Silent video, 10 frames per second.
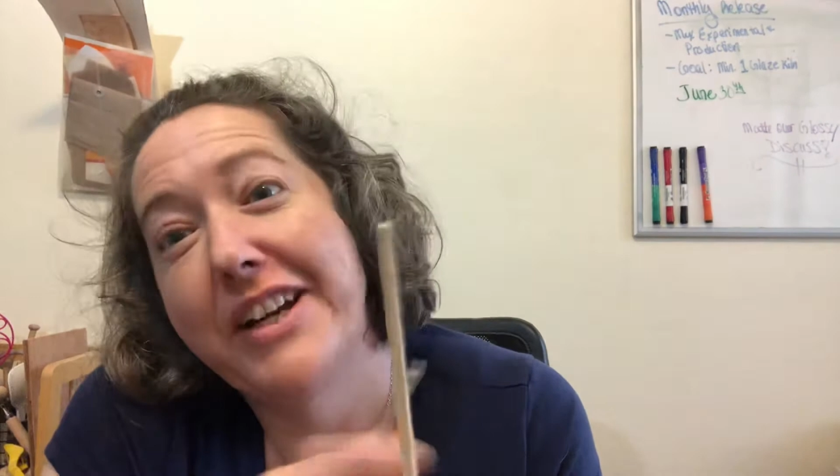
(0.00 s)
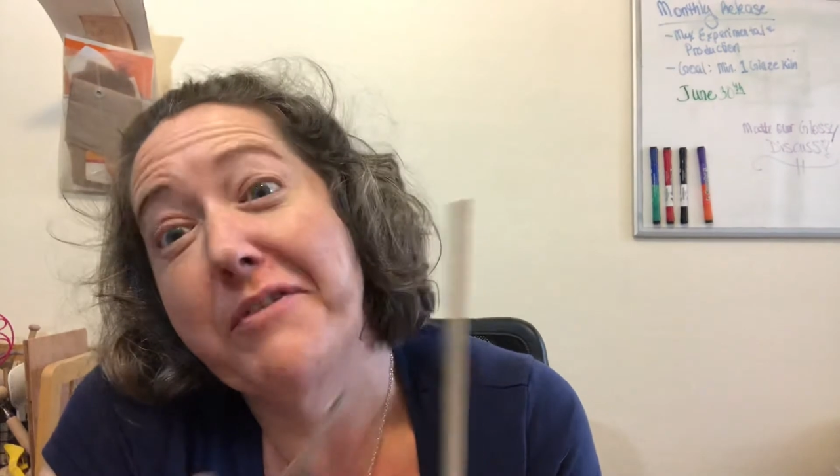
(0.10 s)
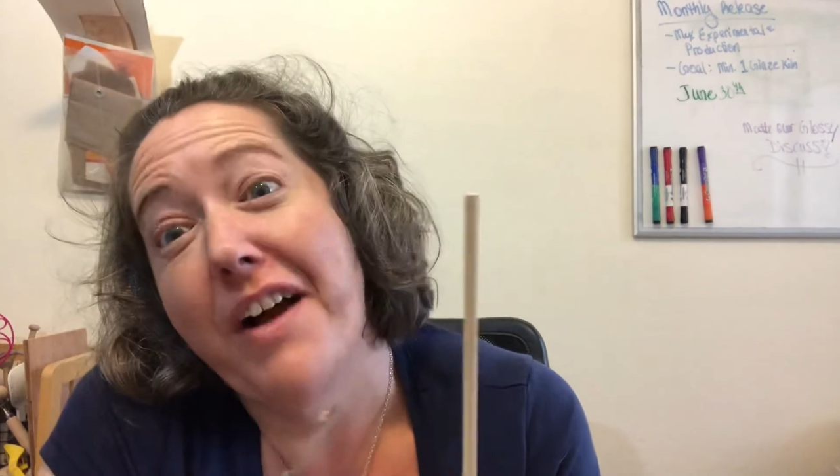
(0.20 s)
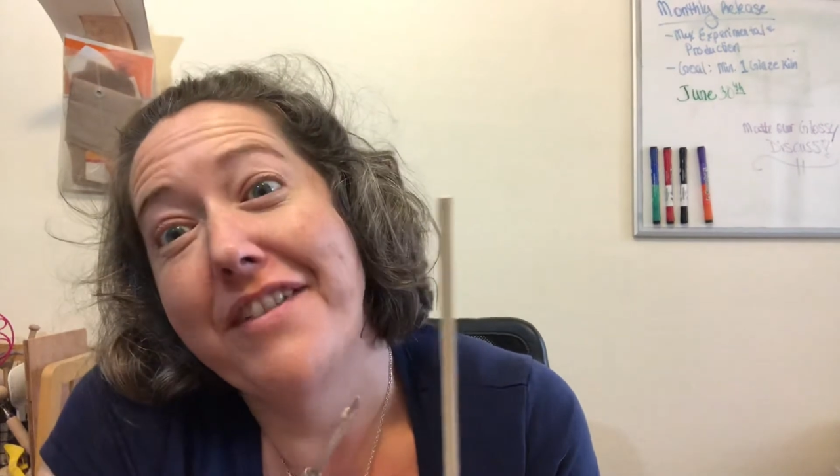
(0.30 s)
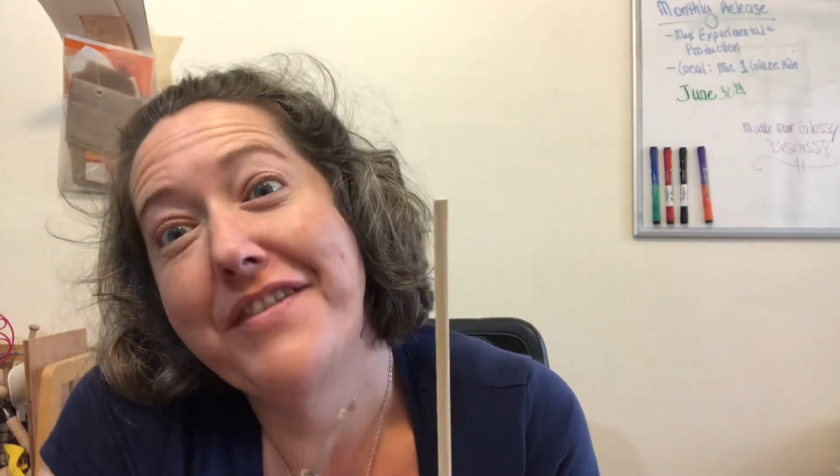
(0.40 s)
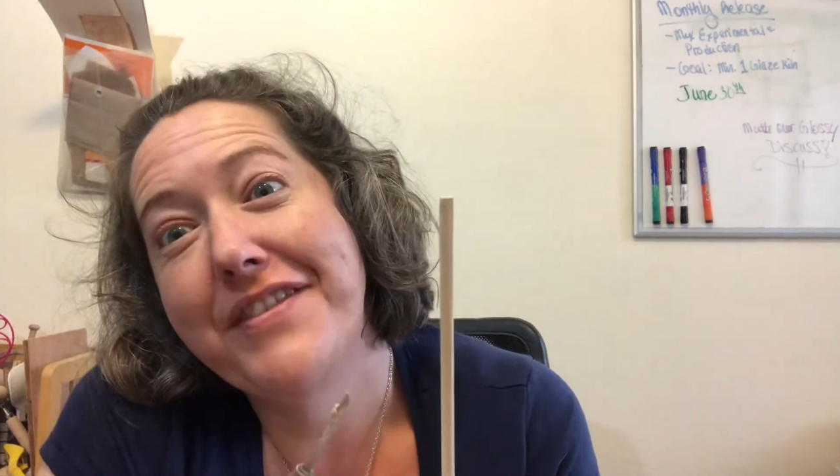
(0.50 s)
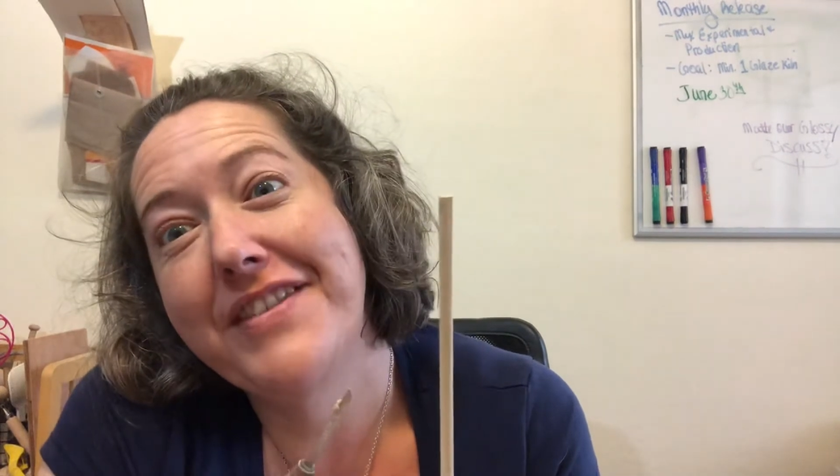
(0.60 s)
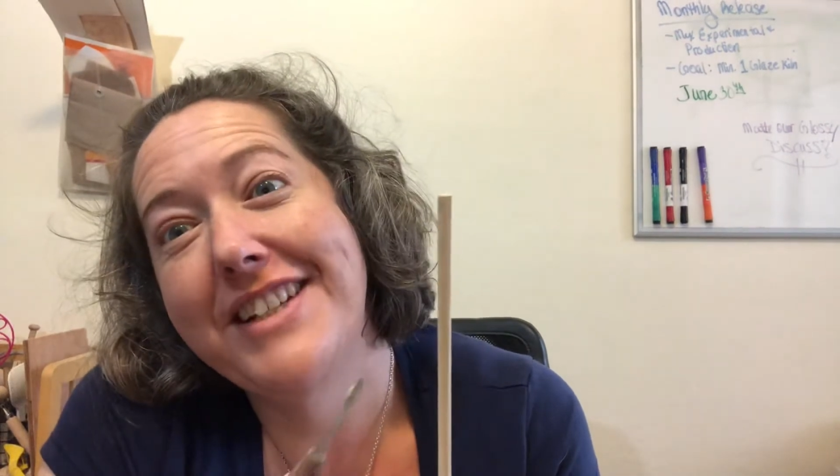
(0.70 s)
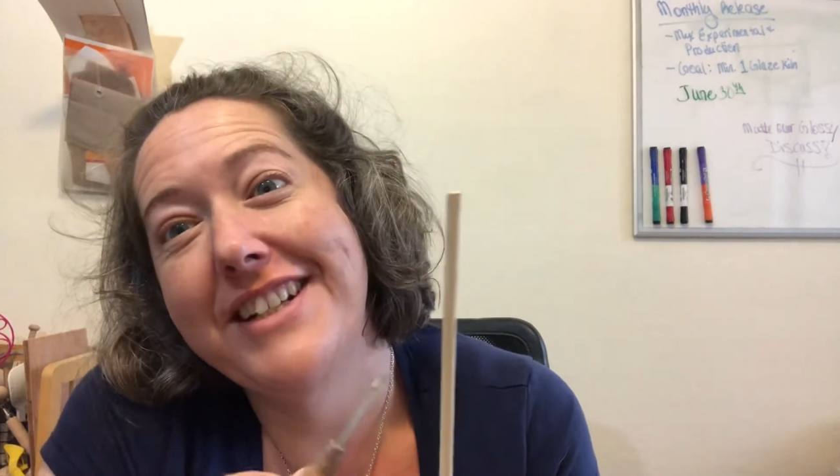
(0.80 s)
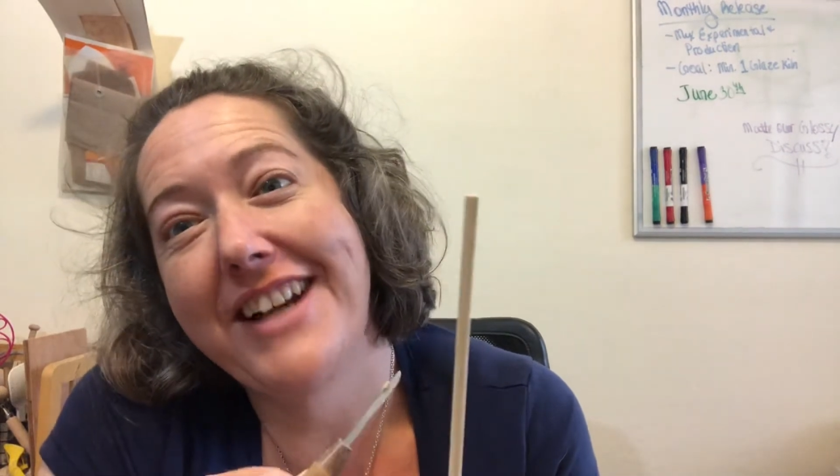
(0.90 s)
rough
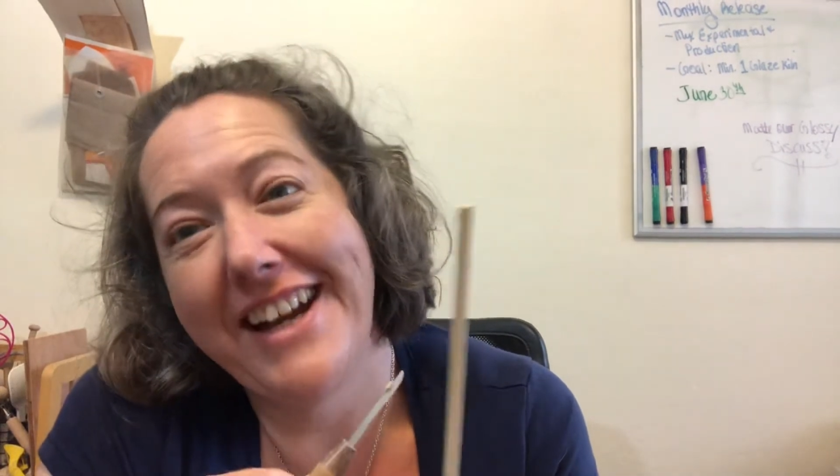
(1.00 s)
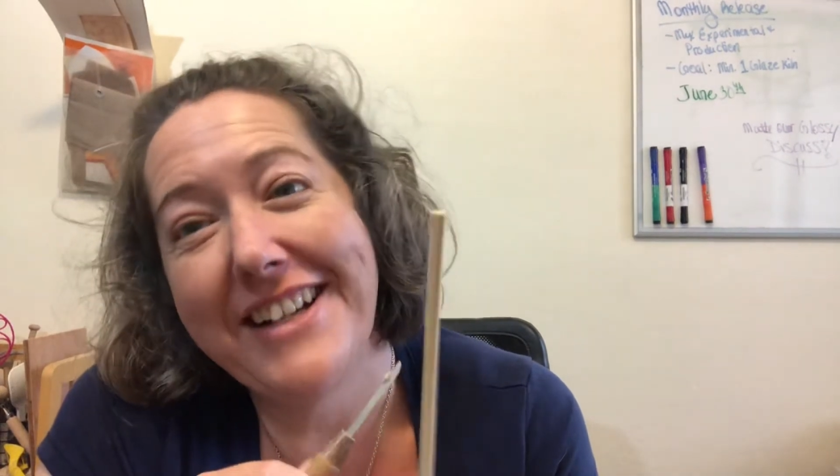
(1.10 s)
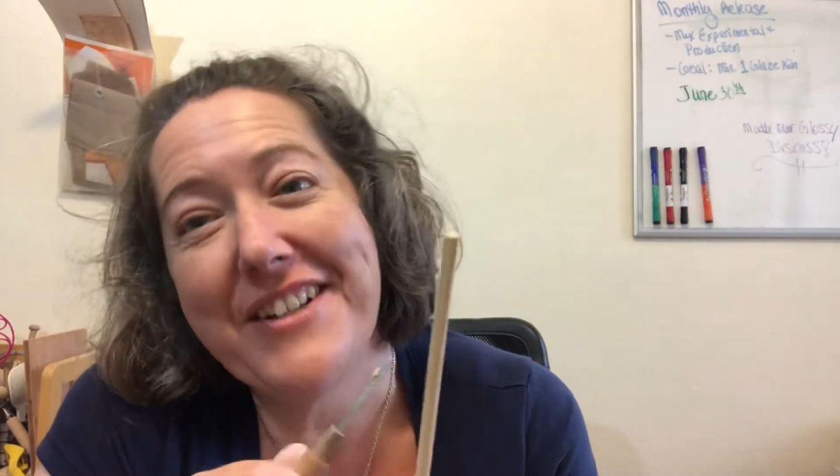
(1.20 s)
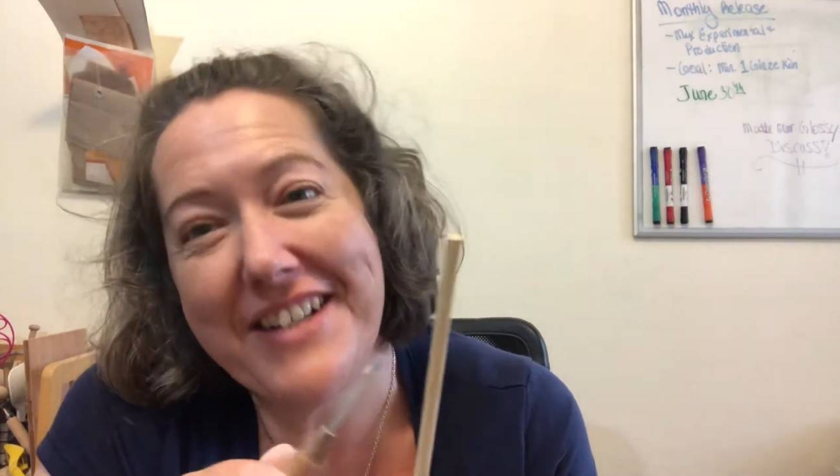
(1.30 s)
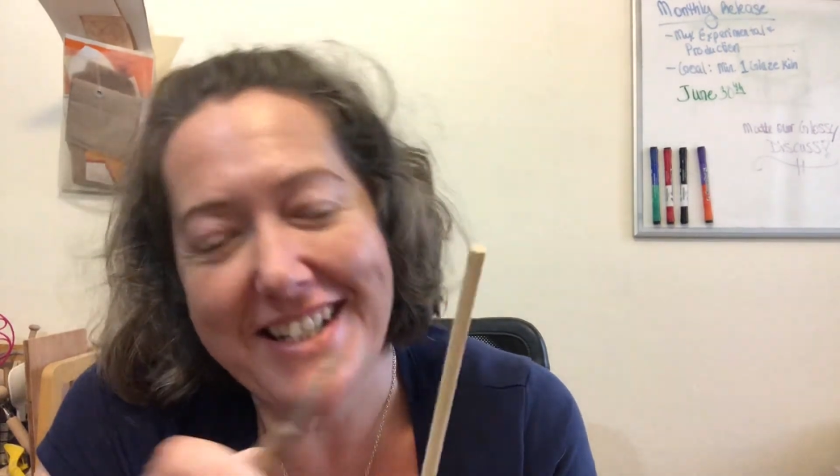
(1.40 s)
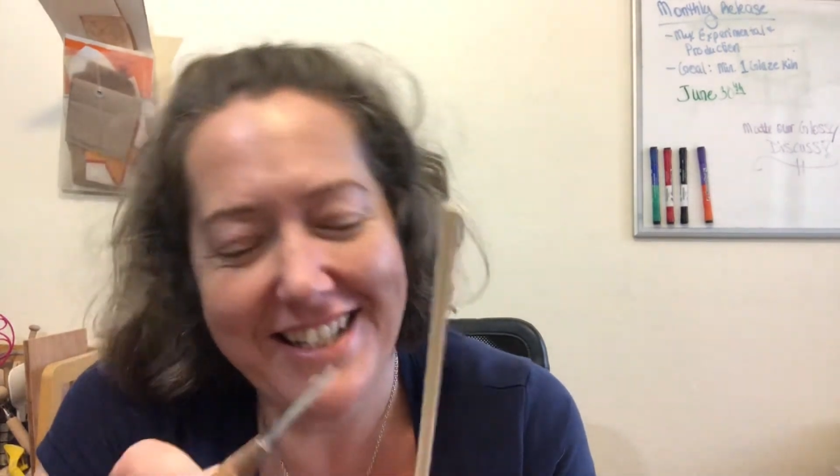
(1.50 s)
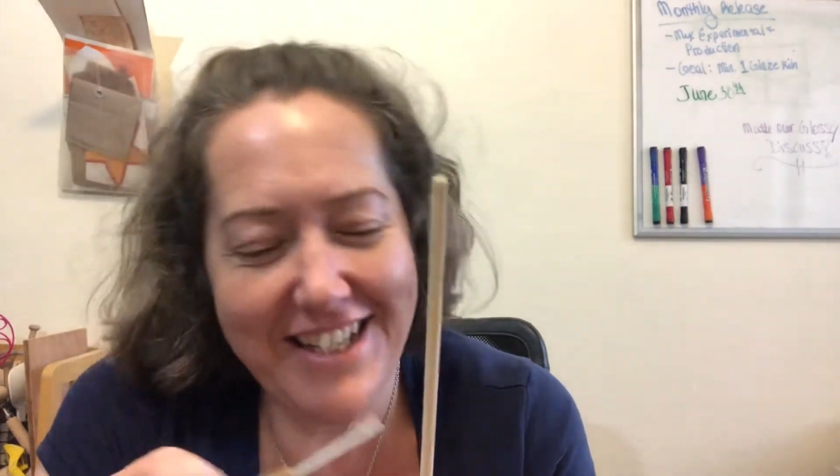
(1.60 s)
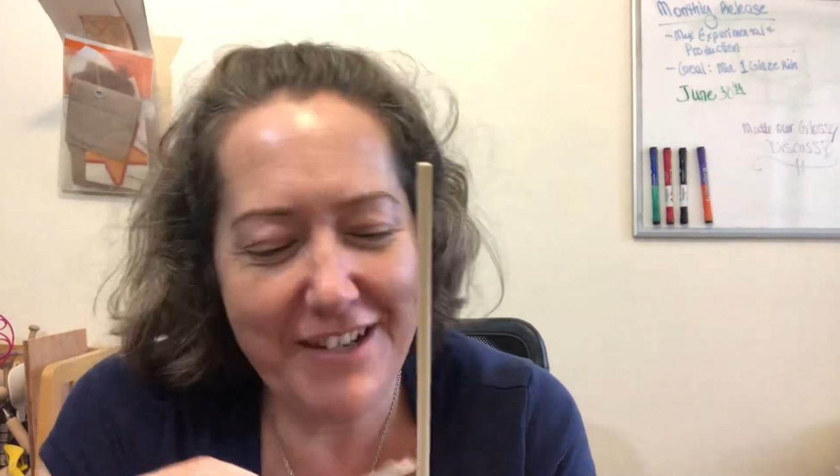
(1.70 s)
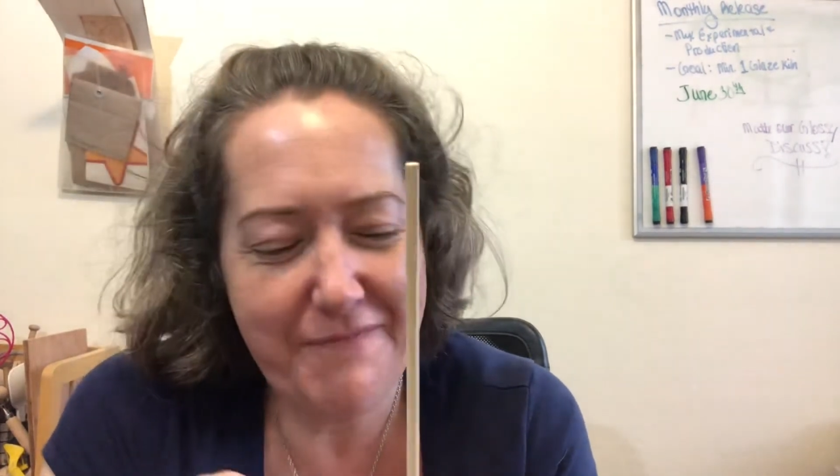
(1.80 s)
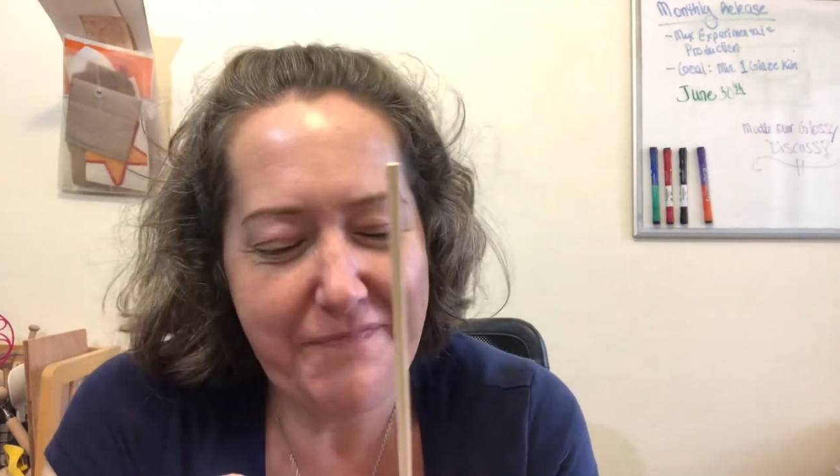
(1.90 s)
and kind of crazy